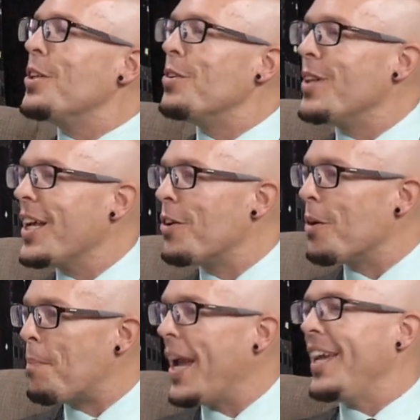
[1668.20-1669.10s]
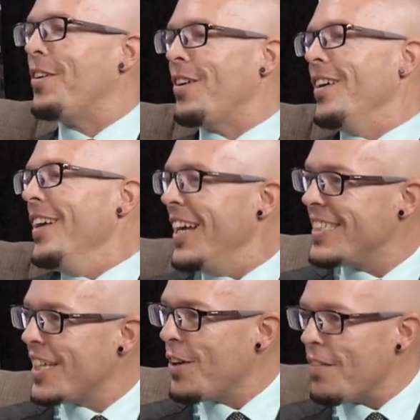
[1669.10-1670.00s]
you like you're a painter.
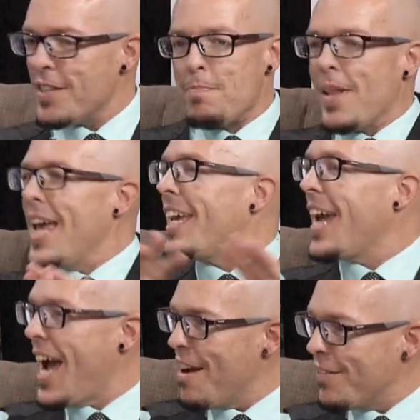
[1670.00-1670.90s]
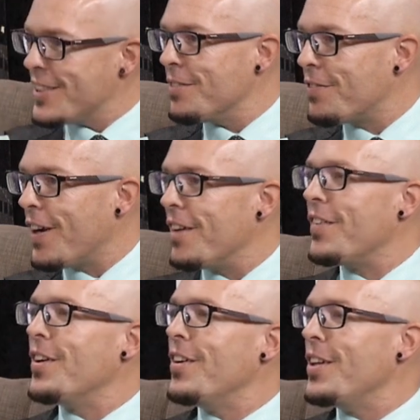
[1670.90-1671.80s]
It's like you have this blank canvas in front of
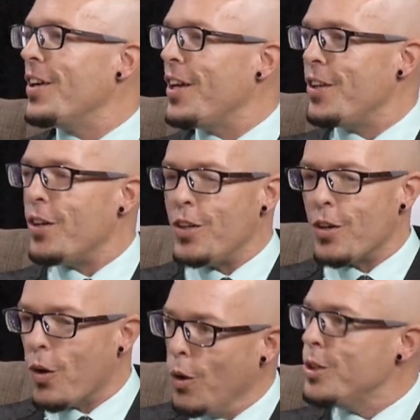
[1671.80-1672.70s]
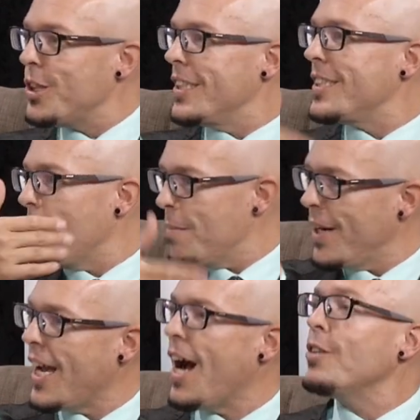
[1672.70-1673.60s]
you, and you're coaching
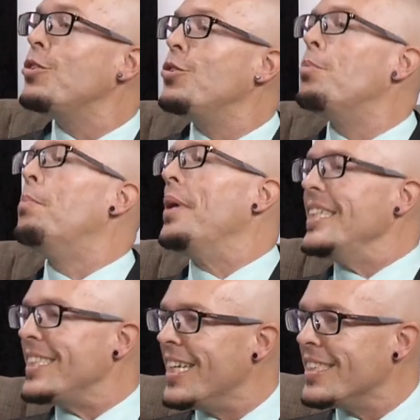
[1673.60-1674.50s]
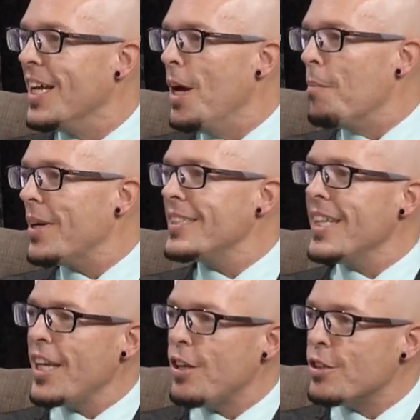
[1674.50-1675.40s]
somebody how to do business. But it's
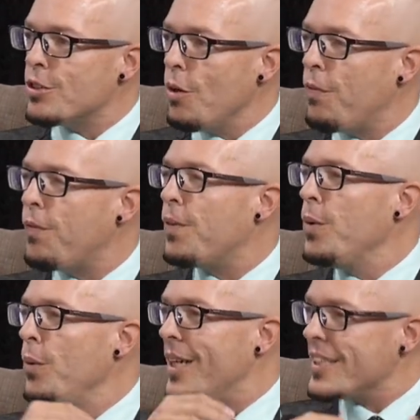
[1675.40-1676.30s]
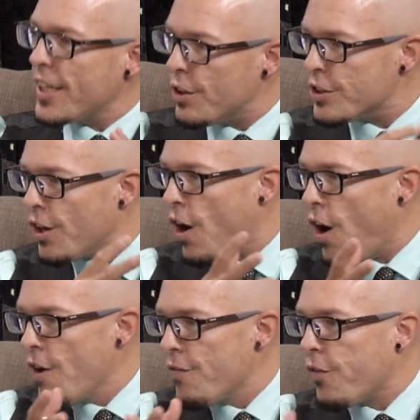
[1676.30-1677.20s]
like you're so fluid. It's like there's an
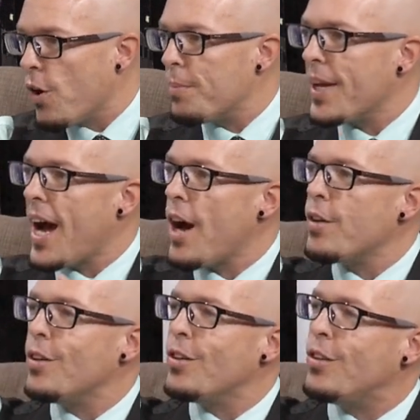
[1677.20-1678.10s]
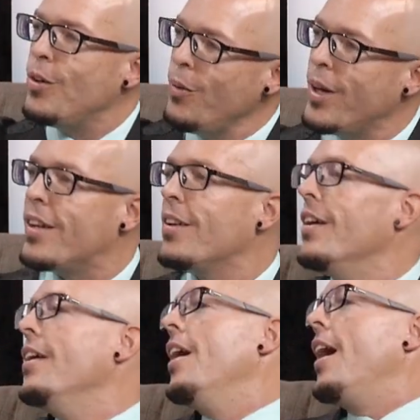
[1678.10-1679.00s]
art form to how you do it.
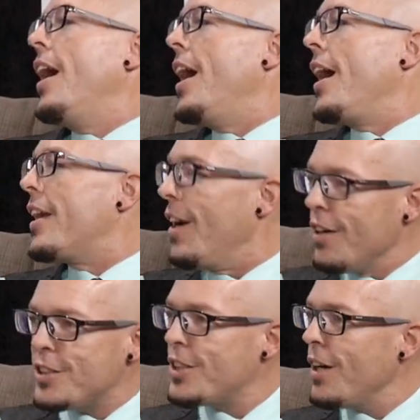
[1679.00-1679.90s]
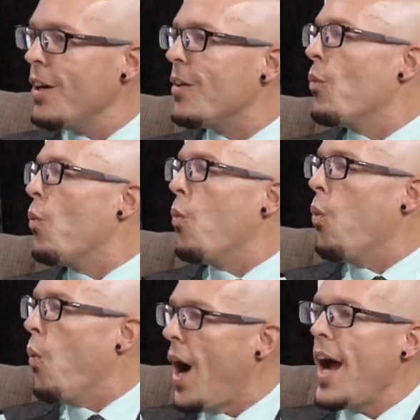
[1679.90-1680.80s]
Care to share
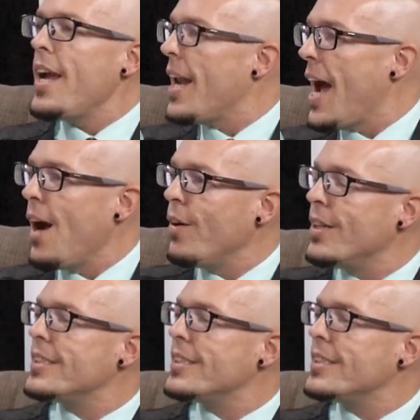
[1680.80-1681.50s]
why and how does